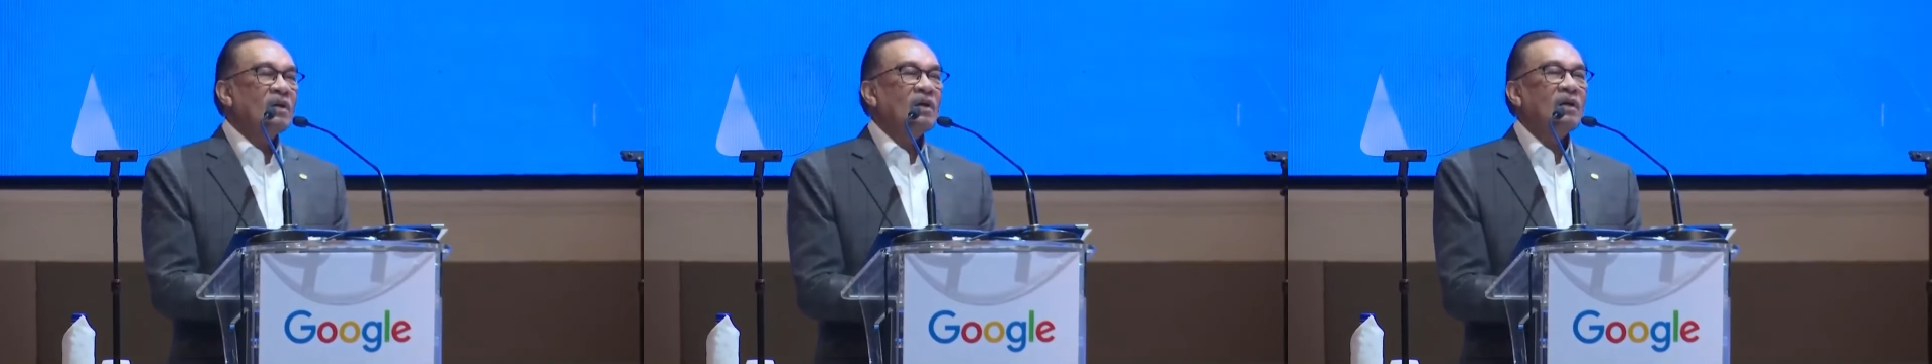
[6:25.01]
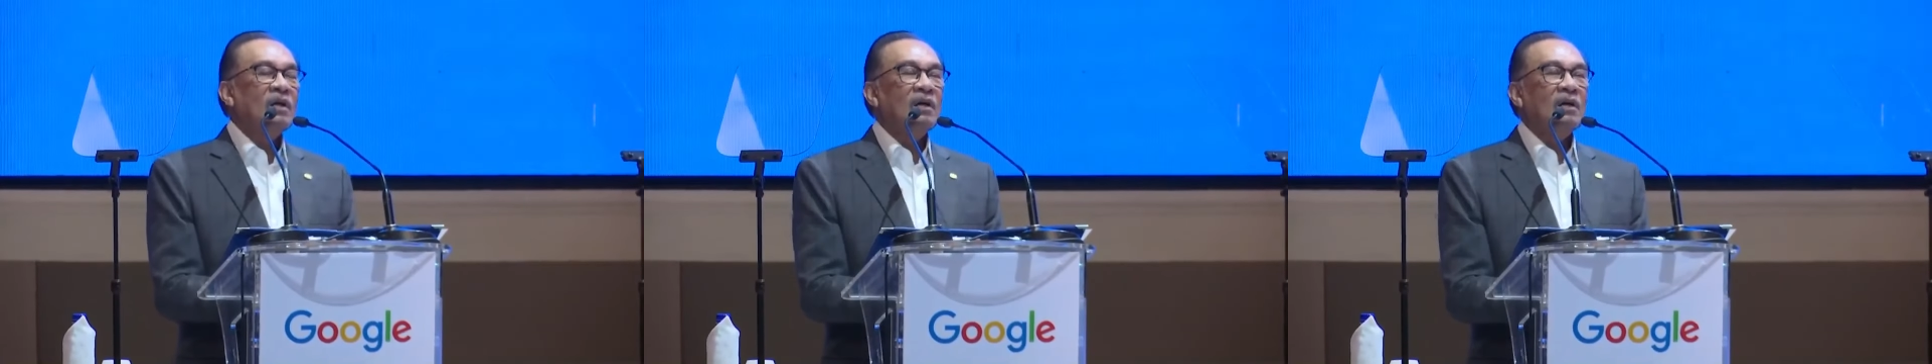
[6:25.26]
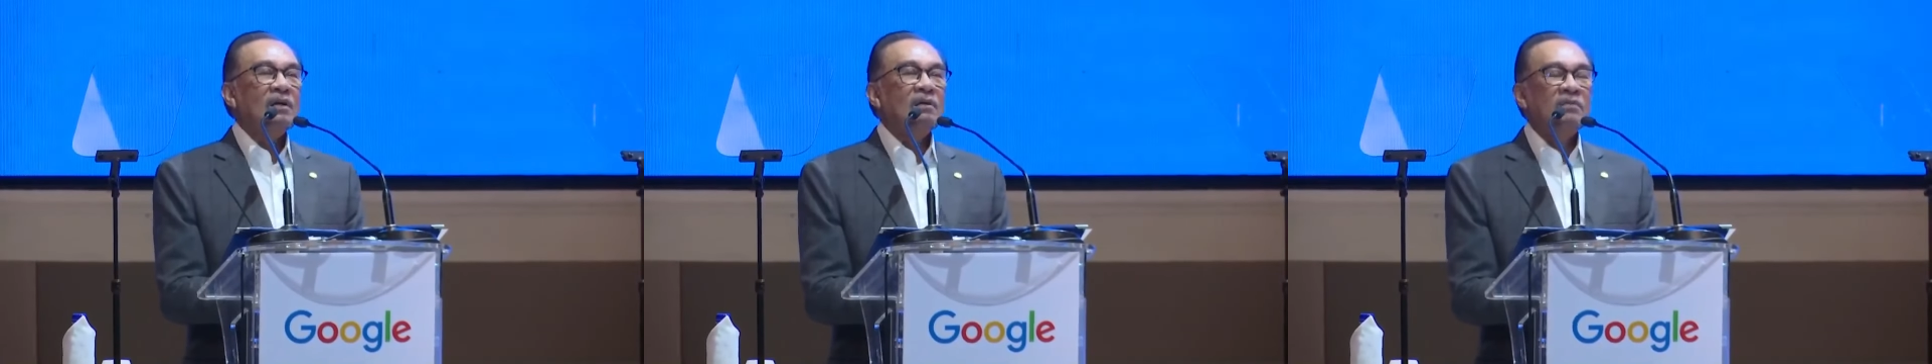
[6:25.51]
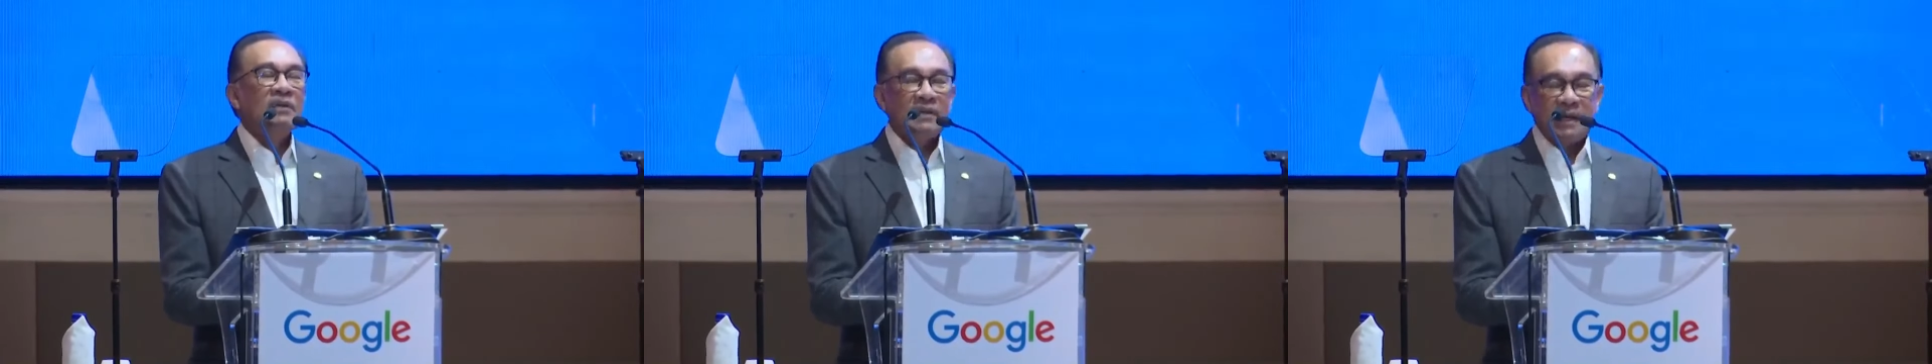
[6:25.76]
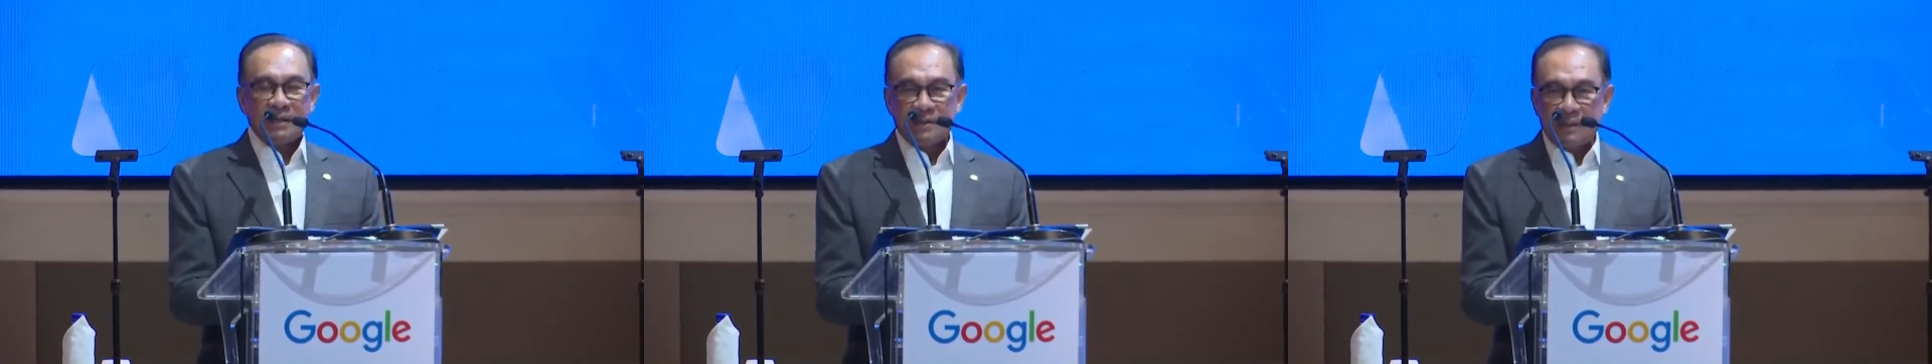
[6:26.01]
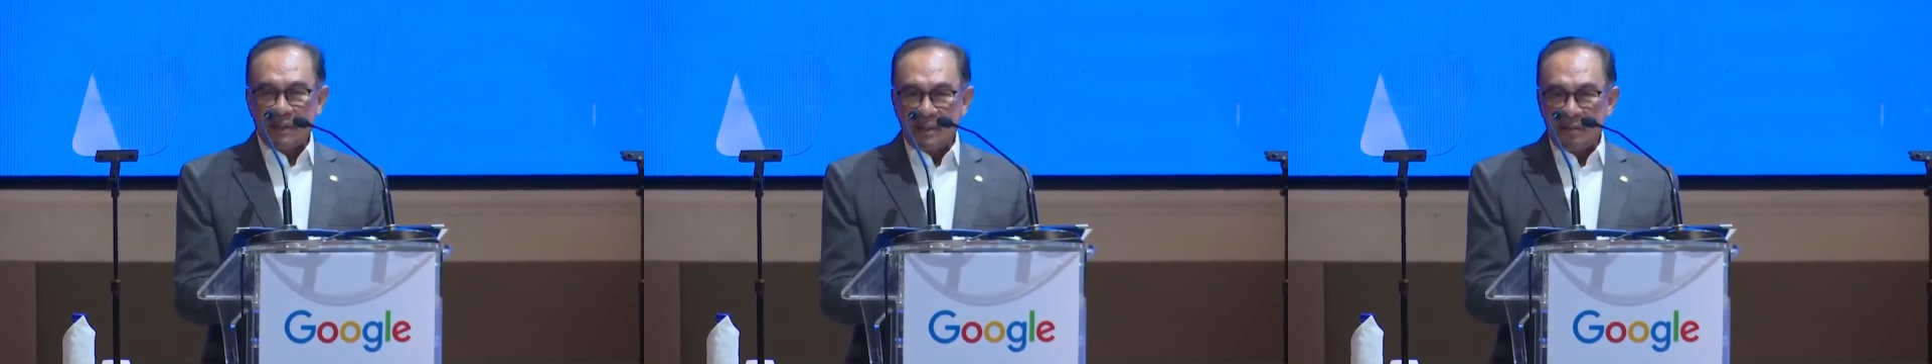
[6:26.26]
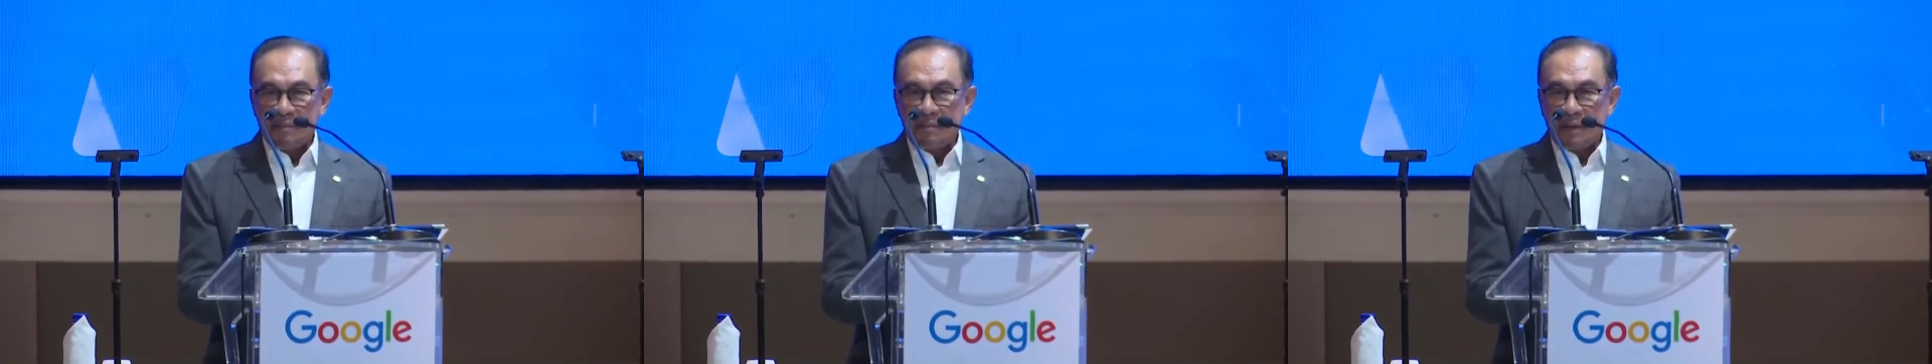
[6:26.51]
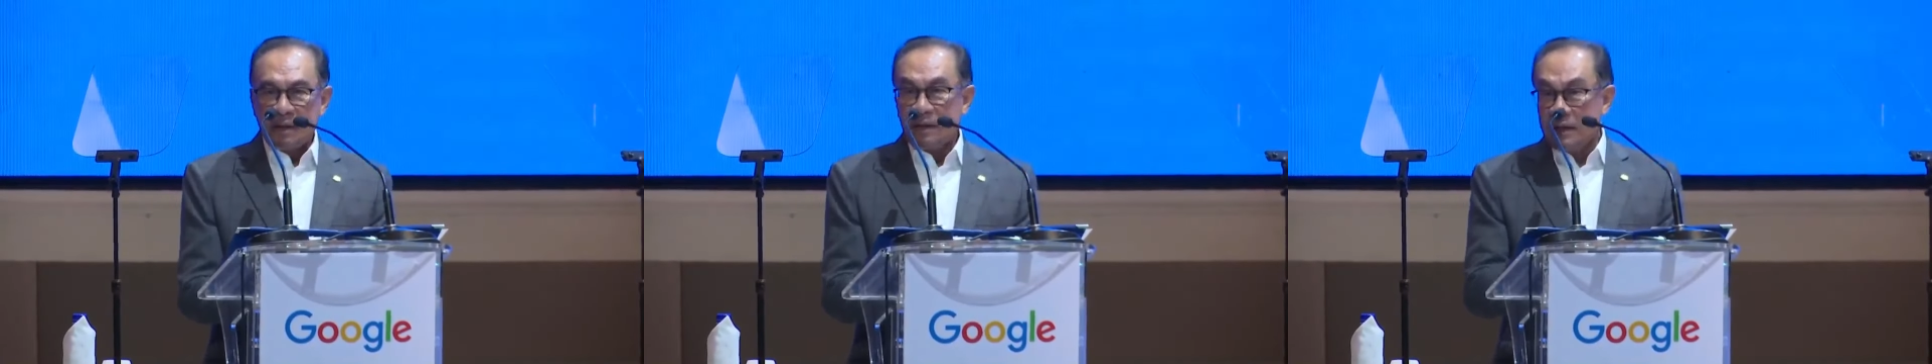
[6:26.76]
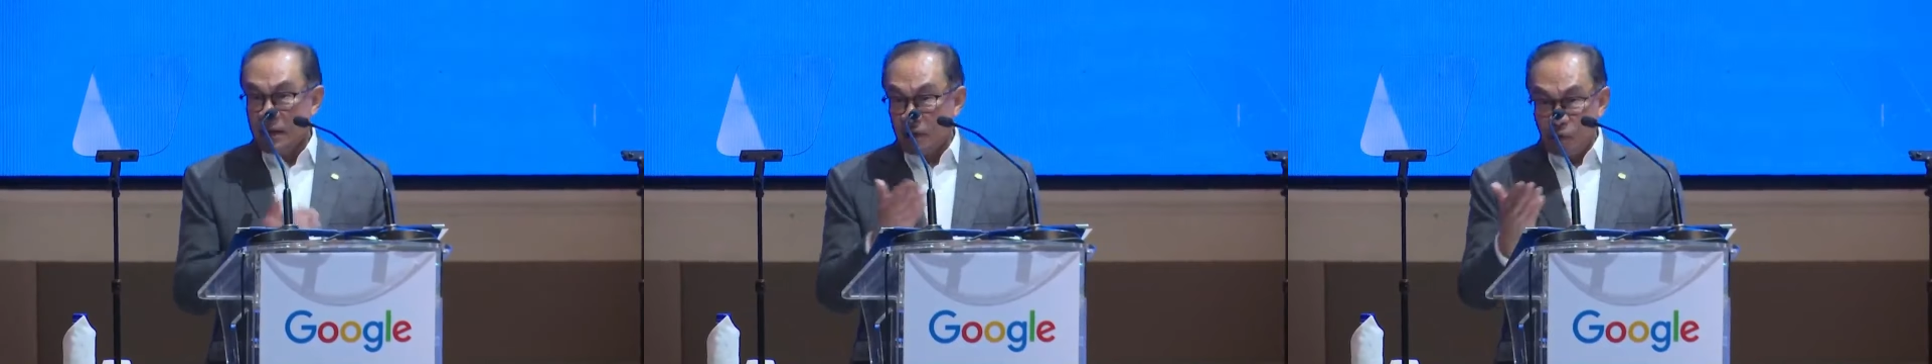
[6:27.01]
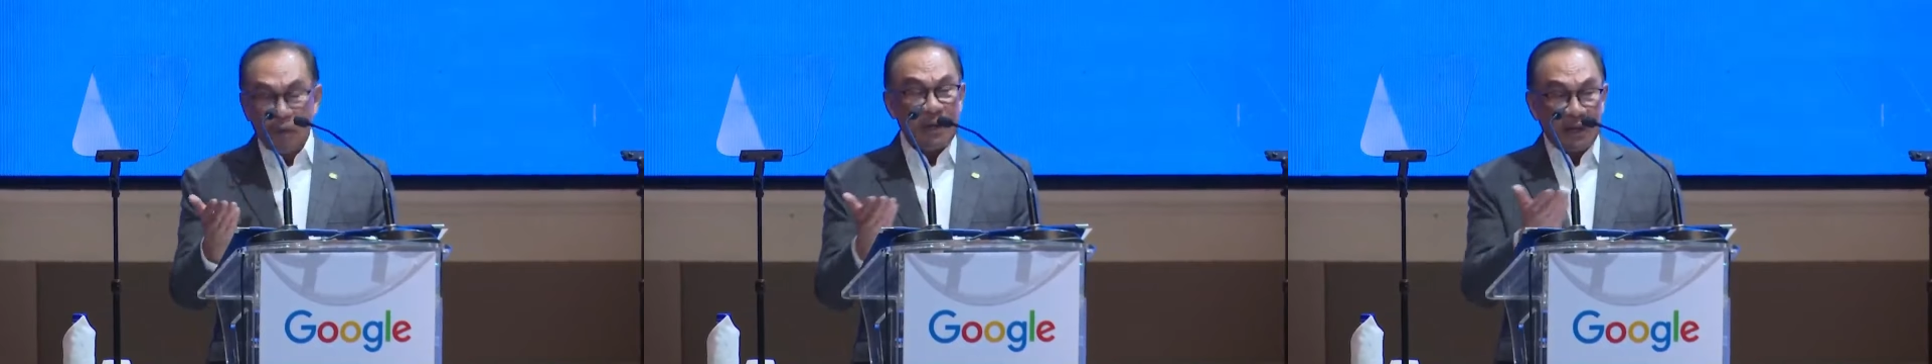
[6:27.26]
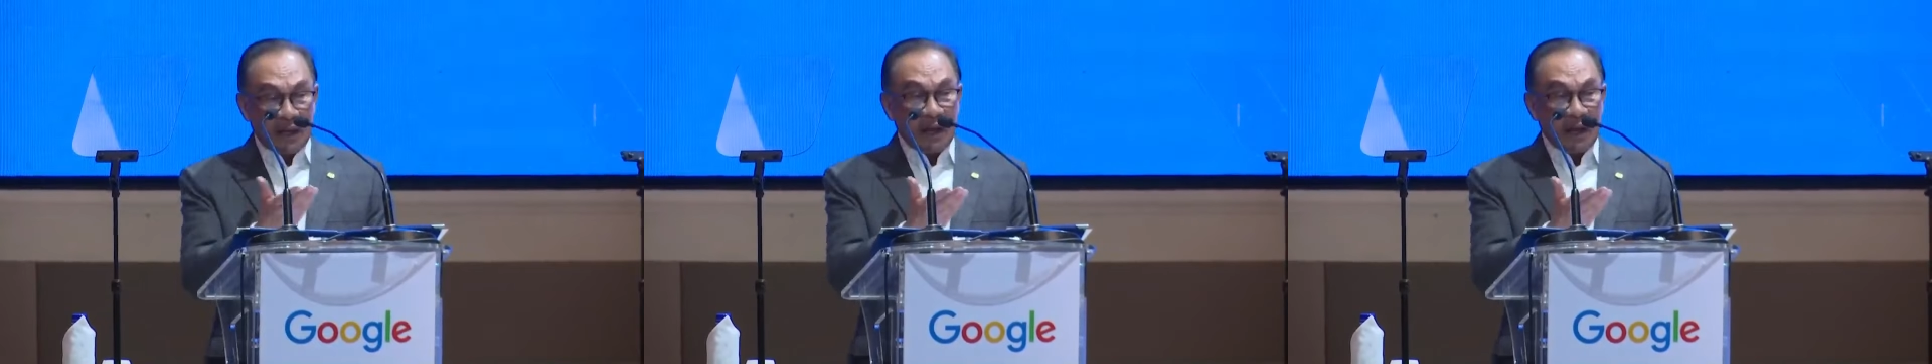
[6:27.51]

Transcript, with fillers: uh, industry, including